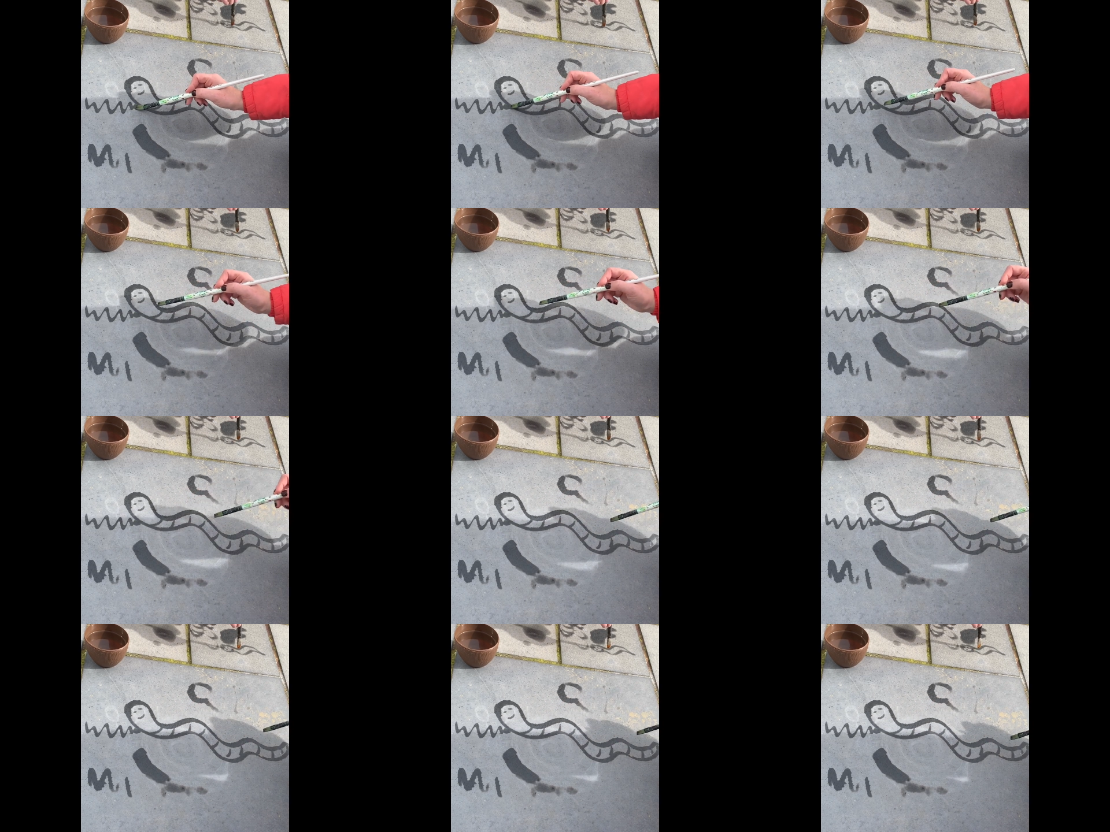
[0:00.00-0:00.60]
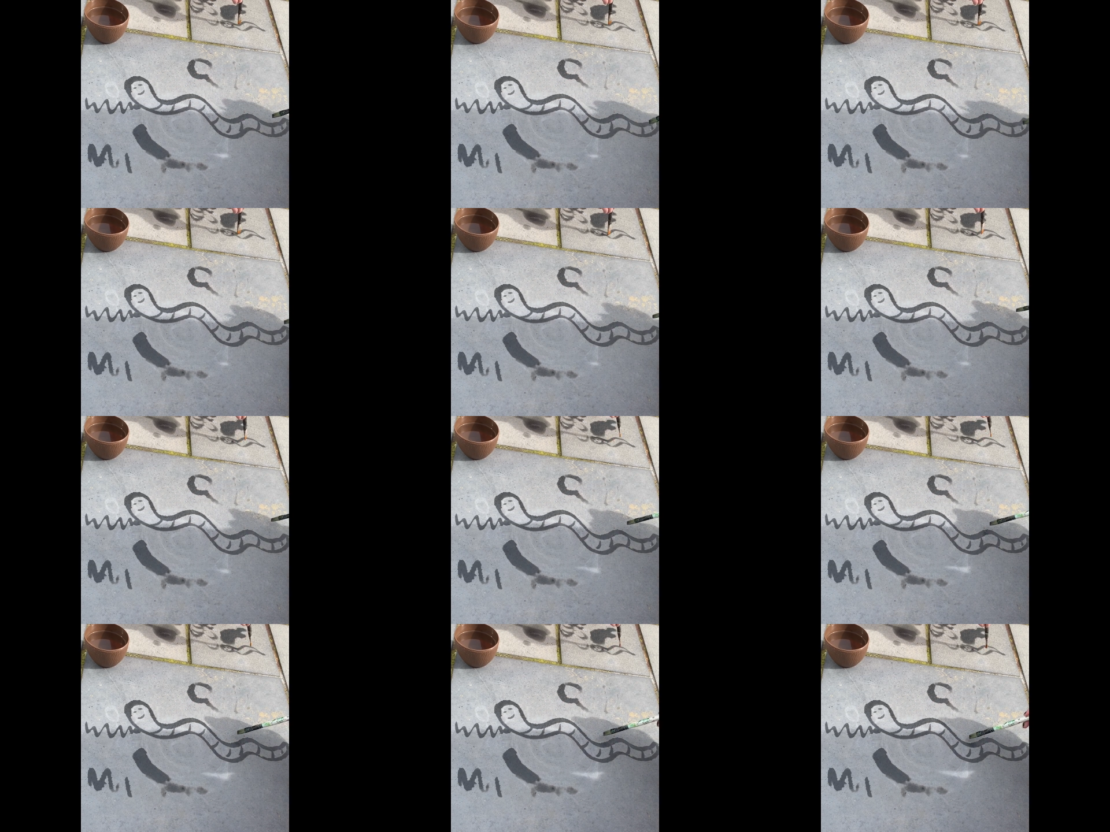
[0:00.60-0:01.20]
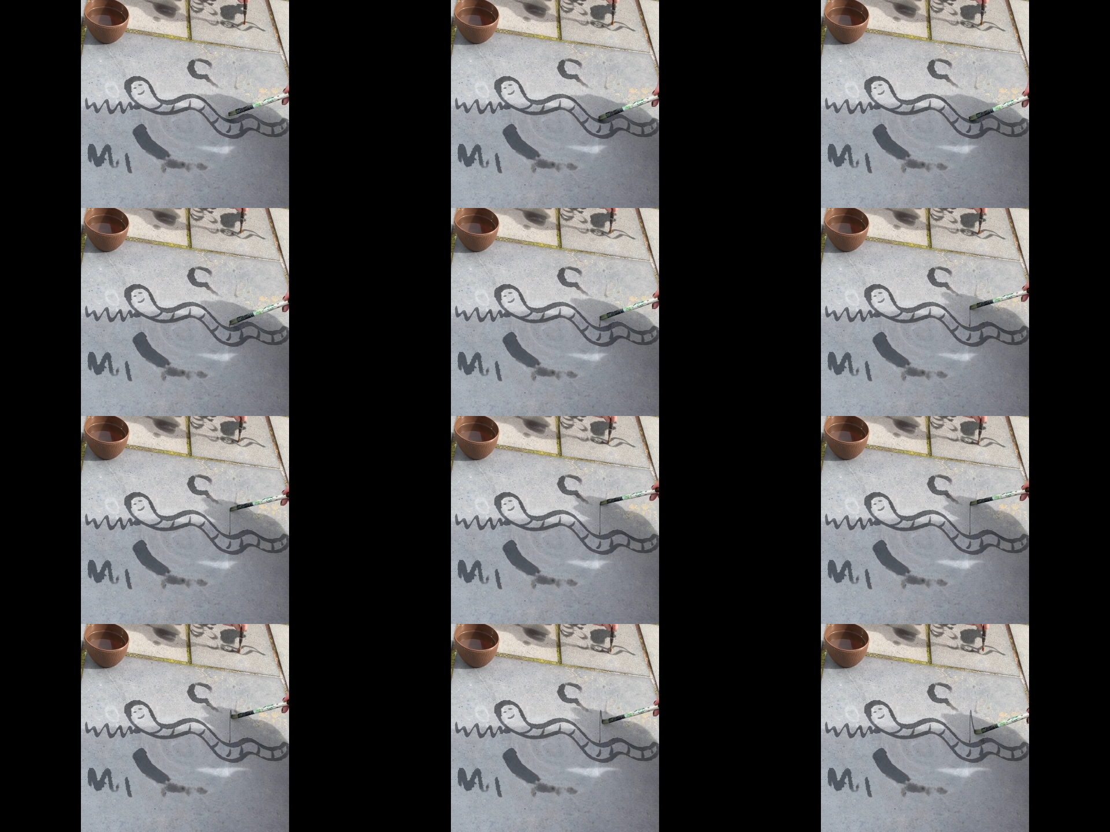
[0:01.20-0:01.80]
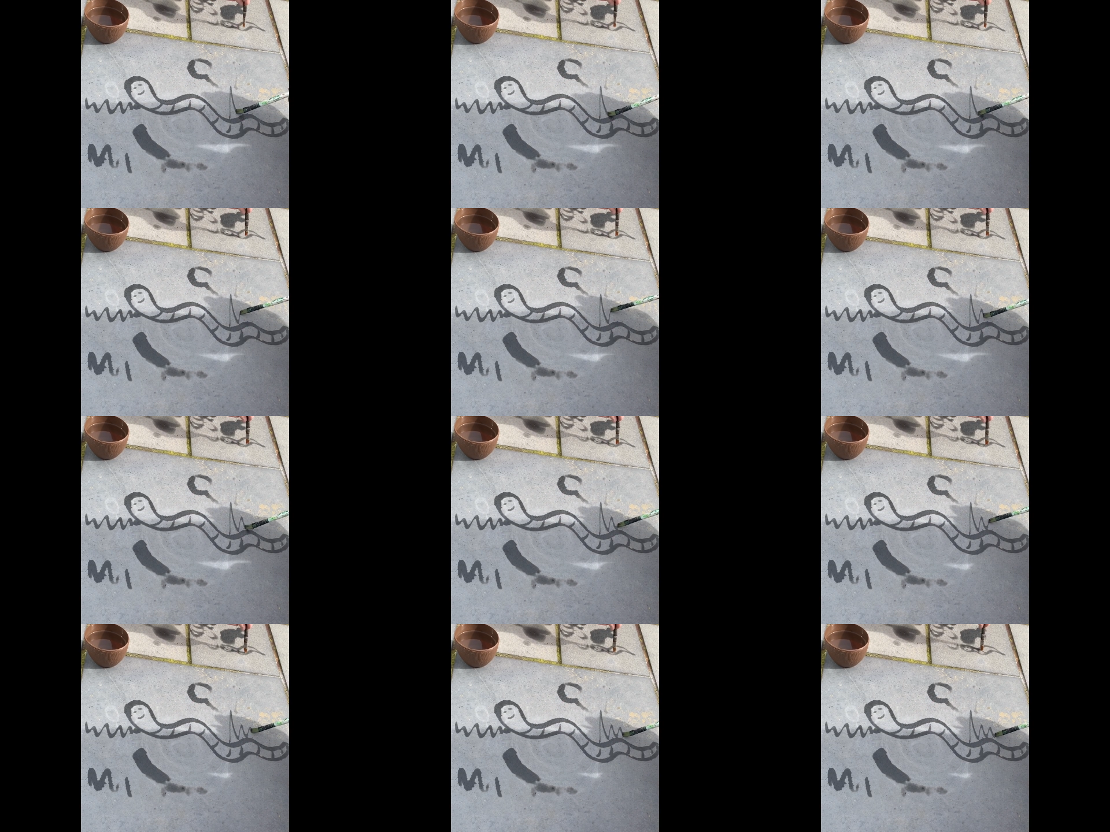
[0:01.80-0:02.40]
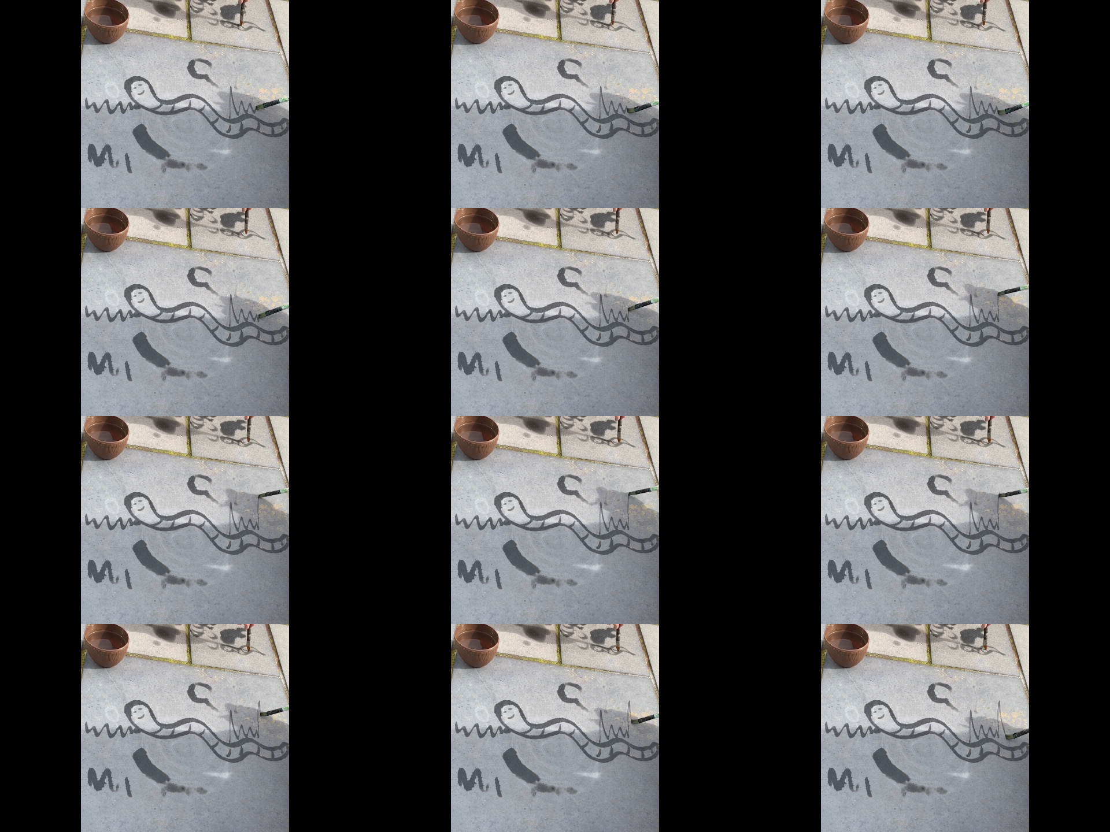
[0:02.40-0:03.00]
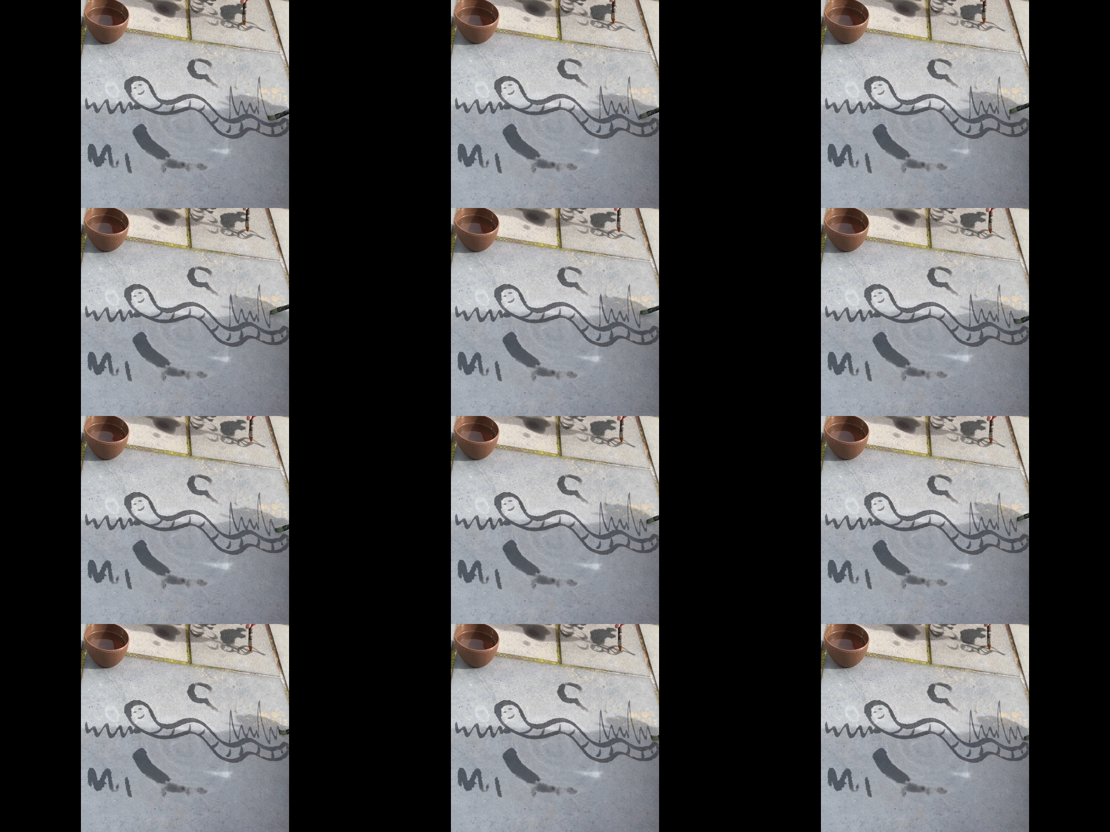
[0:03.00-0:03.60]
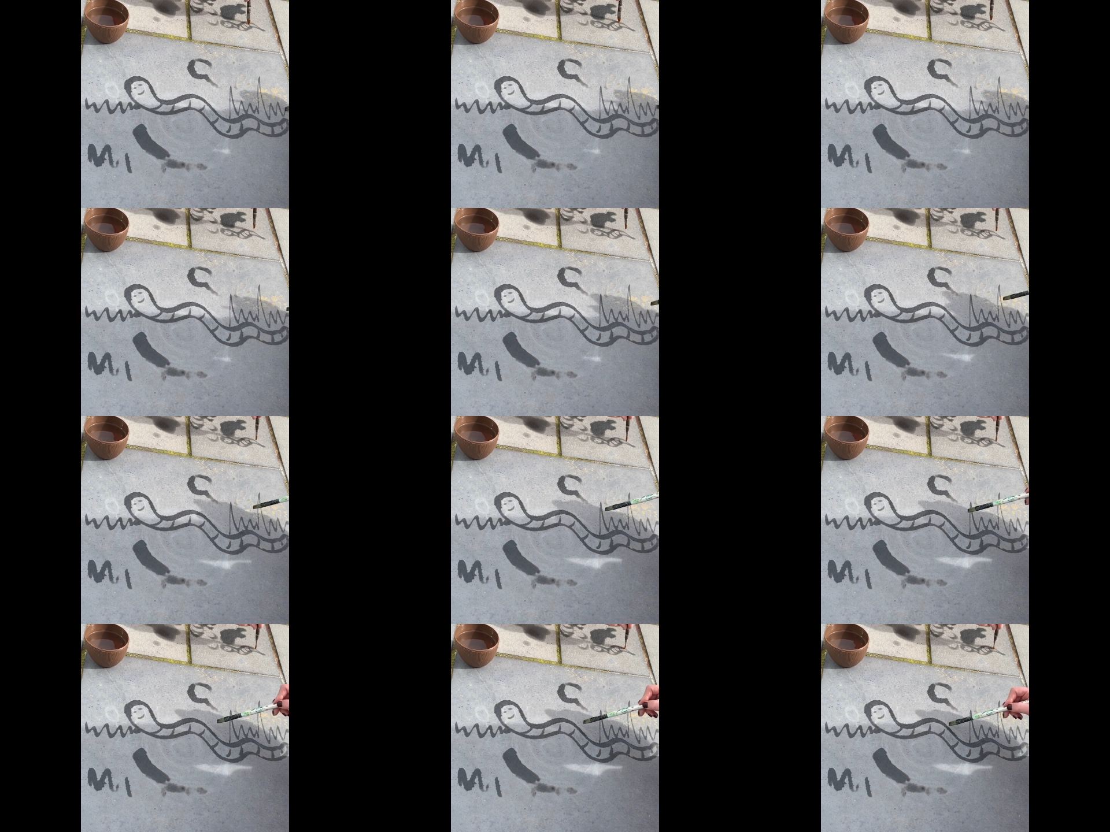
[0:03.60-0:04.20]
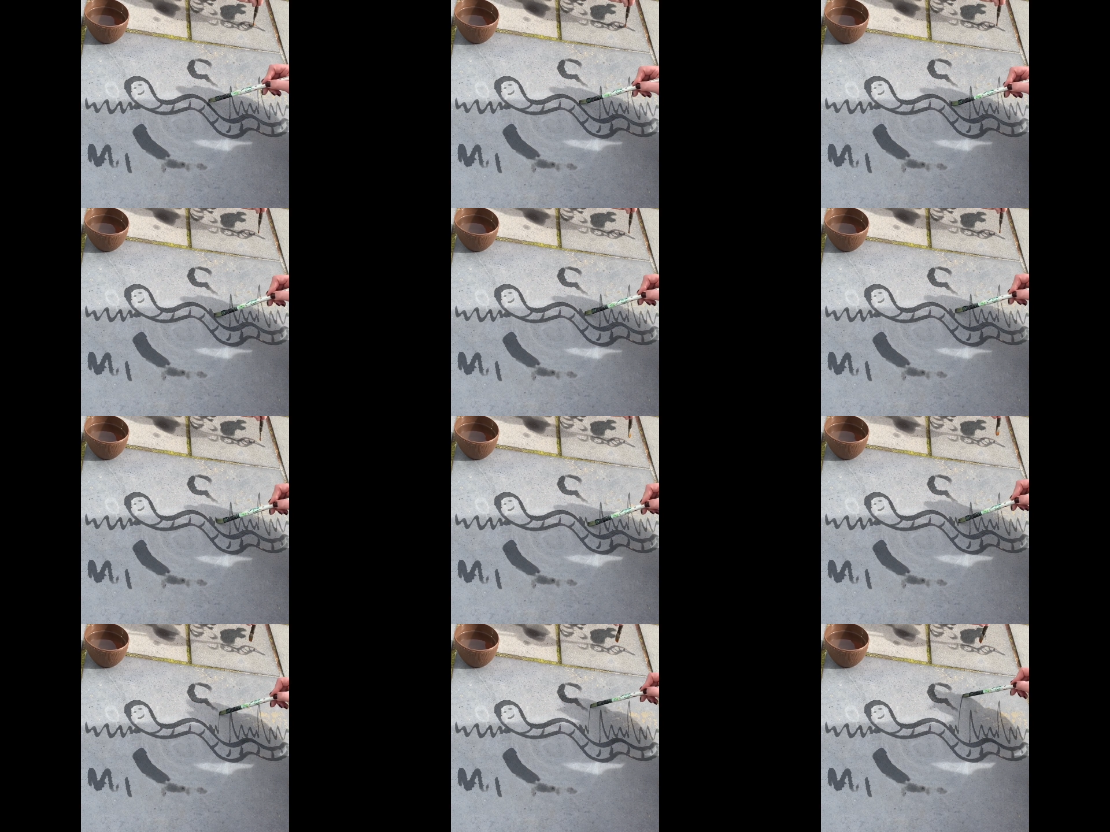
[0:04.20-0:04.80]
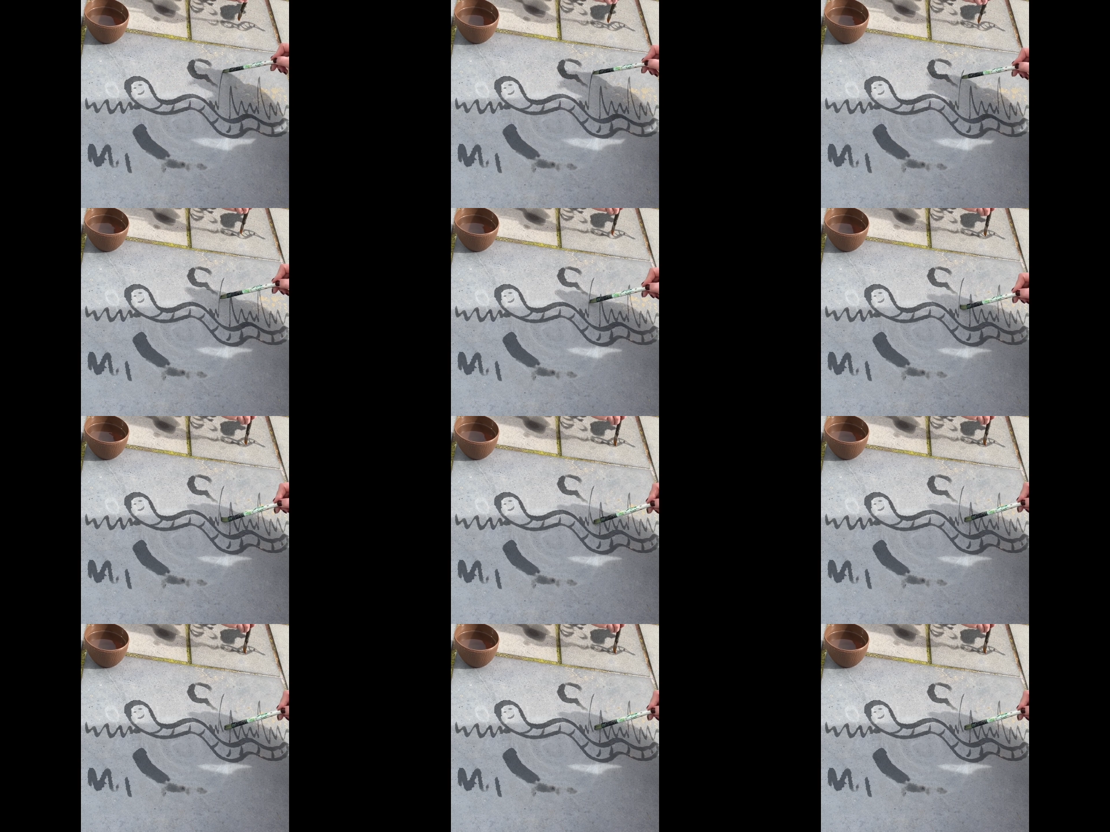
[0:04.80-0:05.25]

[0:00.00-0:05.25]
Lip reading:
(no speaker visible)